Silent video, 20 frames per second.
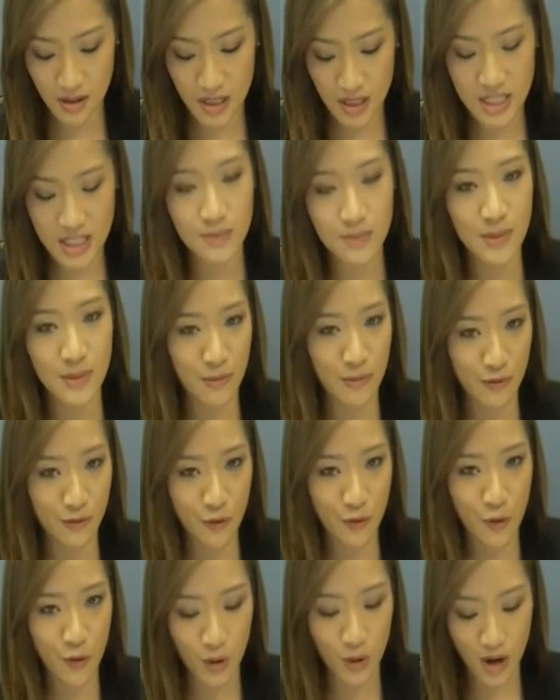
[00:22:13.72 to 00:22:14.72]
Tip number
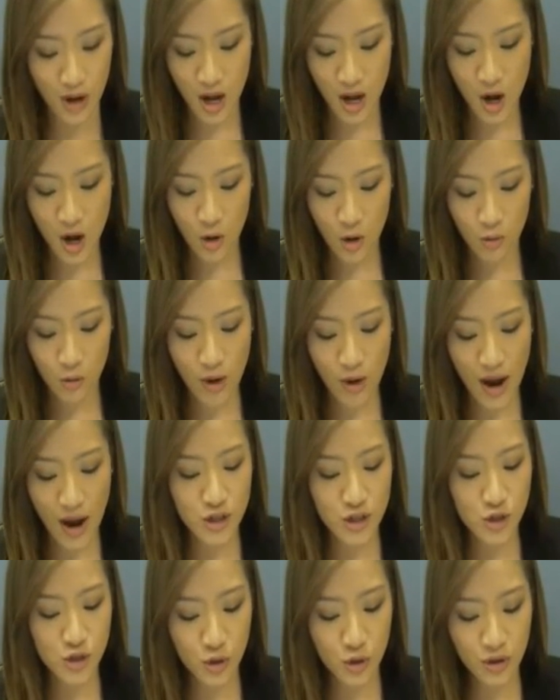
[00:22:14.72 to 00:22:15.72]
4,
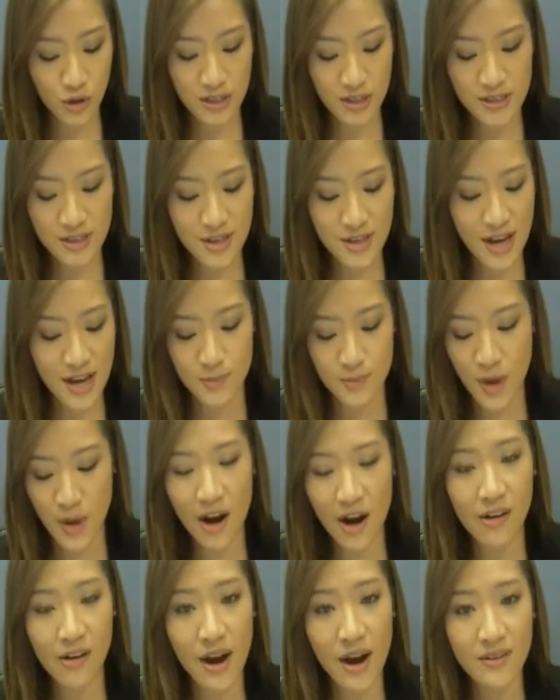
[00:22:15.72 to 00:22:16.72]
write short, concise
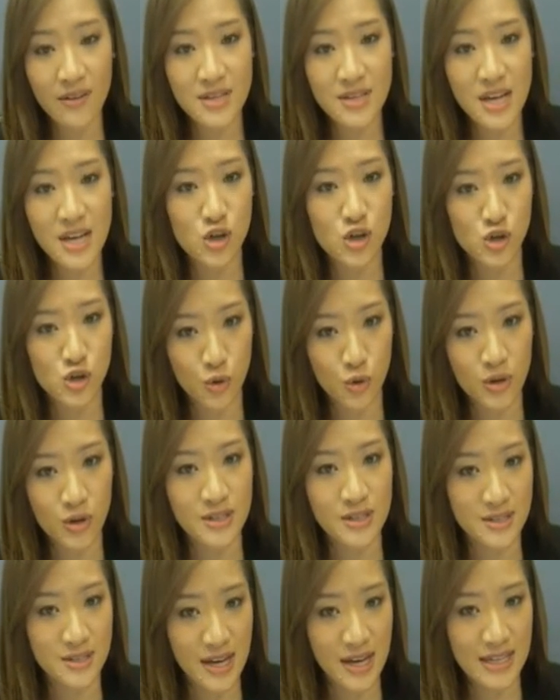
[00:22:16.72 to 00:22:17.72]
paragraphs and short,
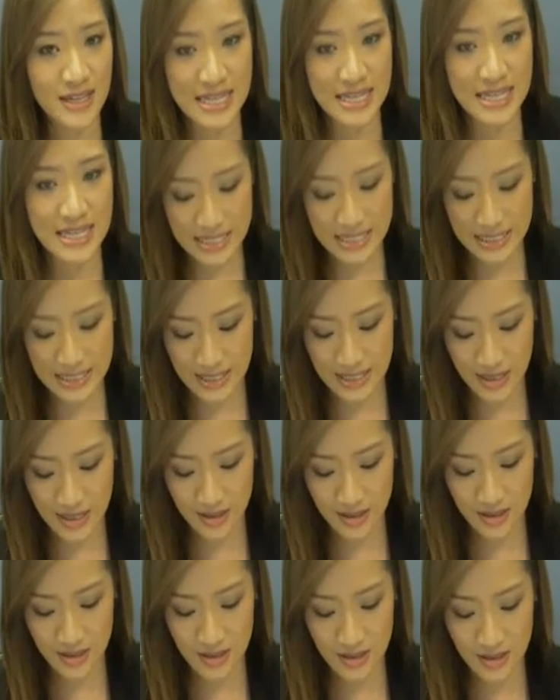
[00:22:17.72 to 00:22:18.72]
concise
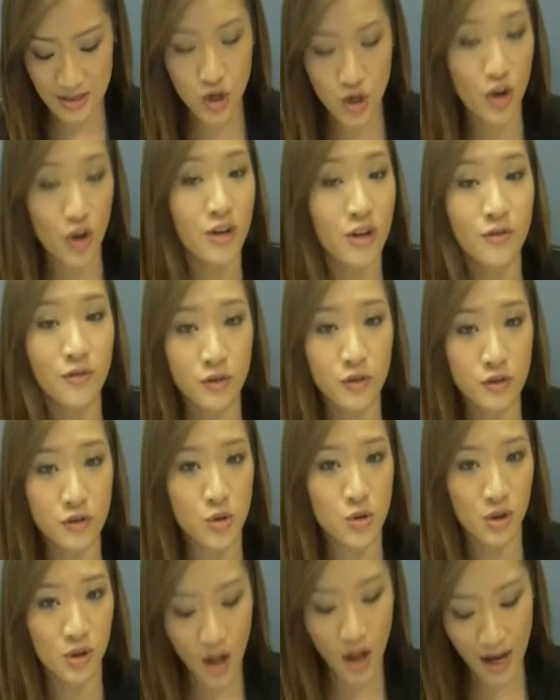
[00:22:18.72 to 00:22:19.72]
sentences. Don't confuse
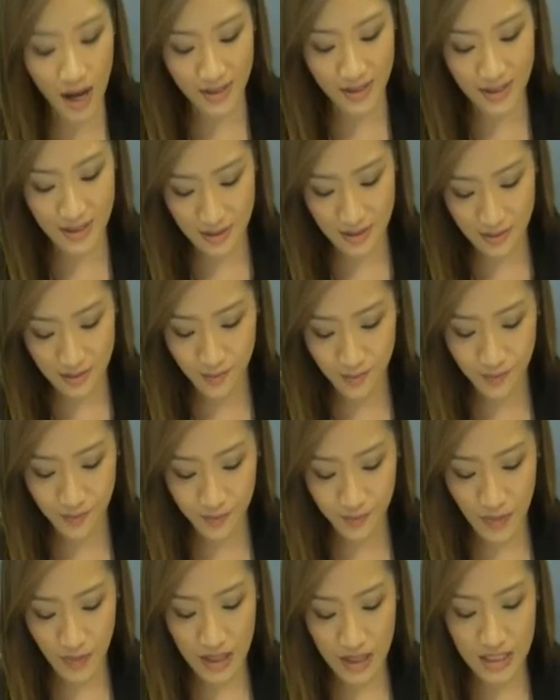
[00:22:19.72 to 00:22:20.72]
your client.
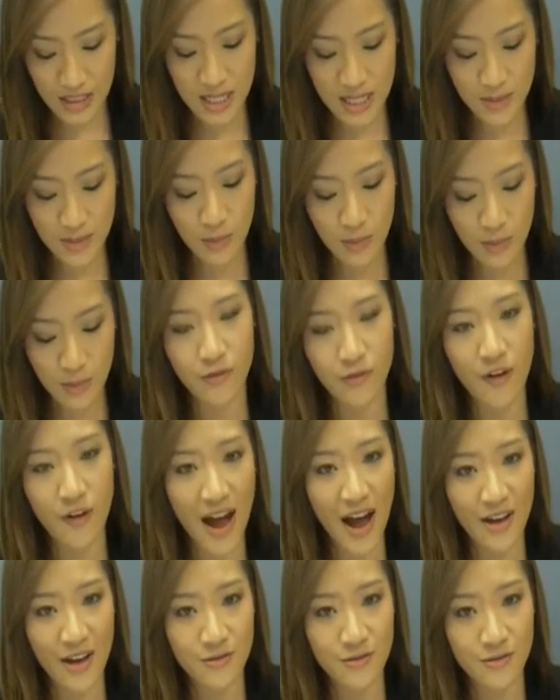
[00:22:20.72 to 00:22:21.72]
Tip number
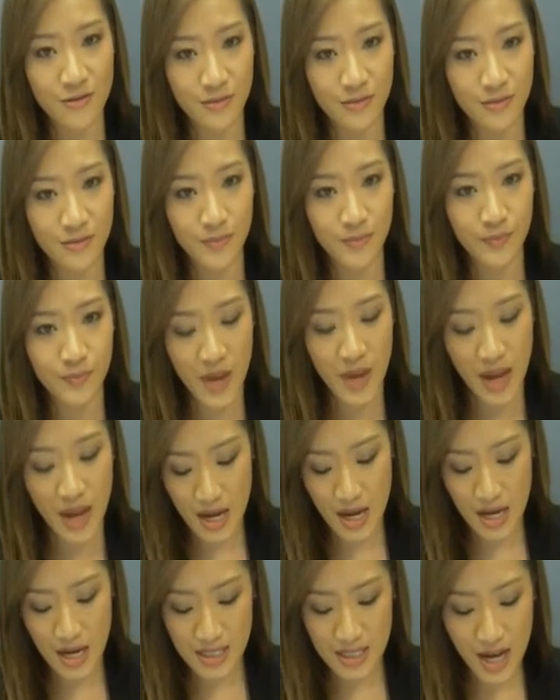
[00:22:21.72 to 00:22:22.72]
5,
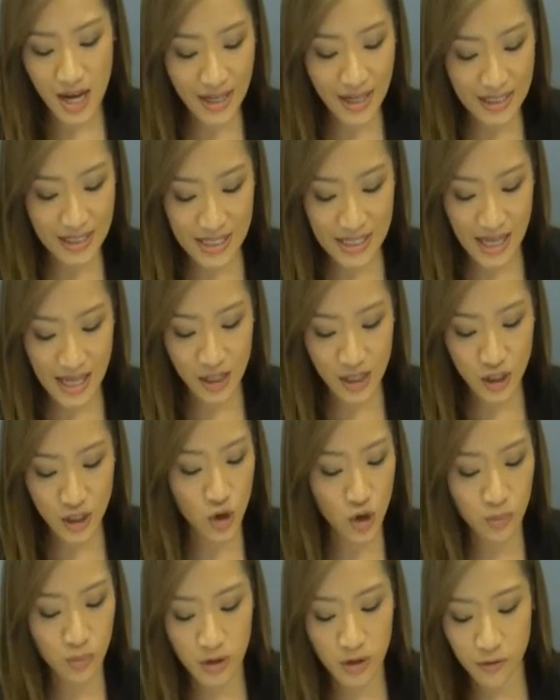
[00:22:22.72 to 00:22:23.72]
tying into that,
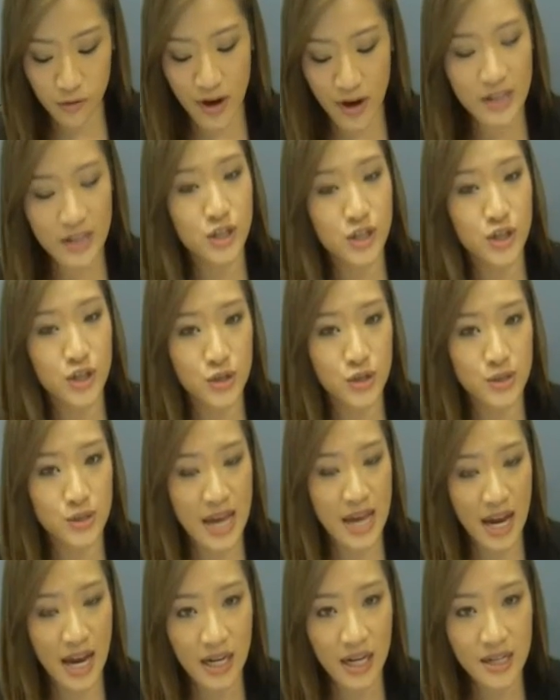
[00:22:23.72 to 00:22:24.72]
don't be afraid to use
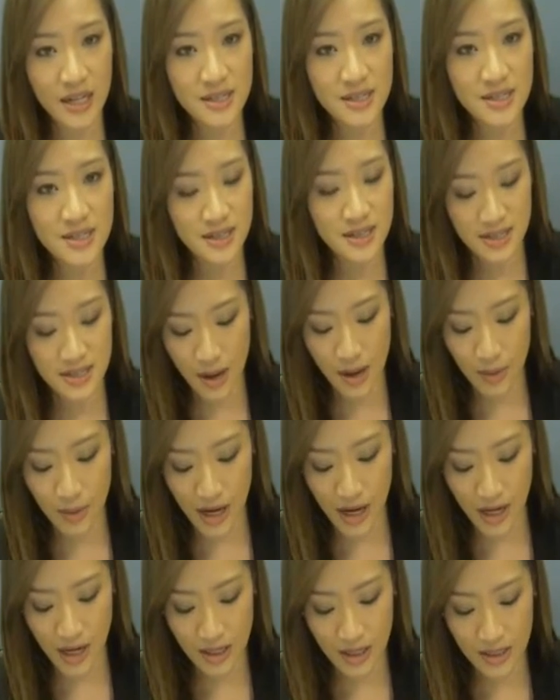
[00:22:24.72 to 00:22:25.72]
headings,
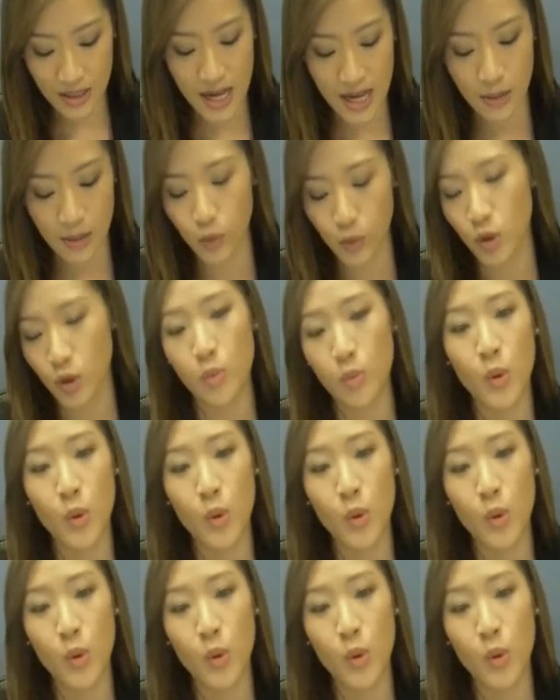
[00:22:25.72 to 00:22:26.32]
subheadings and bullet